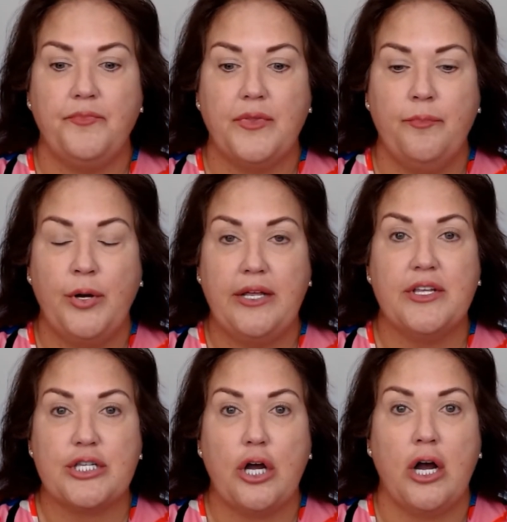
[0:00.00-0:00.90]
putting this
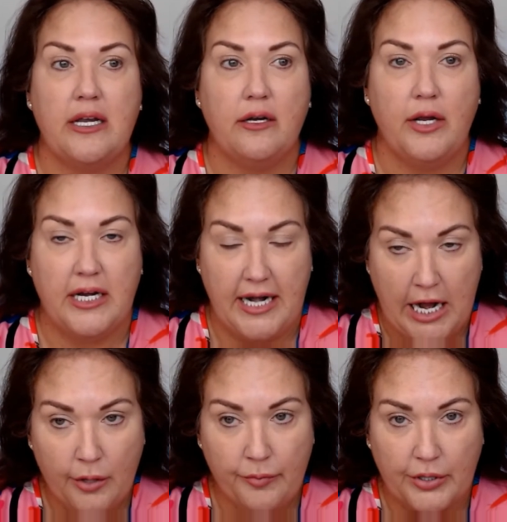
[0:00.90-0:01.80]
on in an
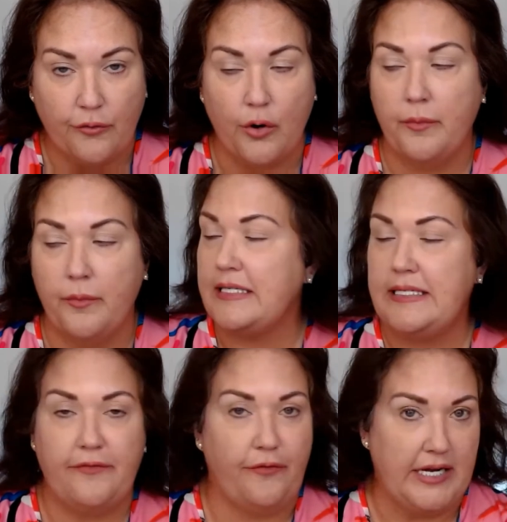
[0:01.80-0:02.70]
airbrush form is
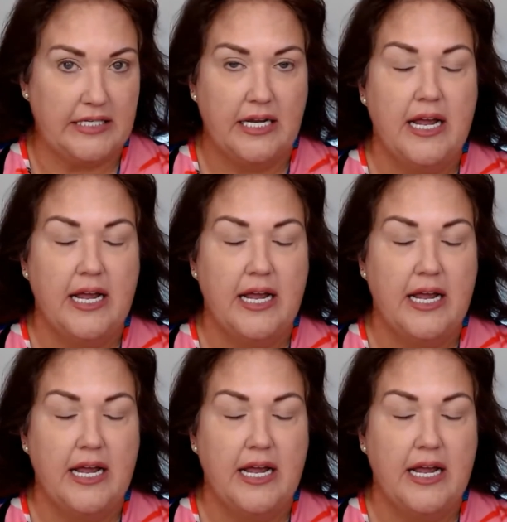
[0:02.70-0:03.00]
different.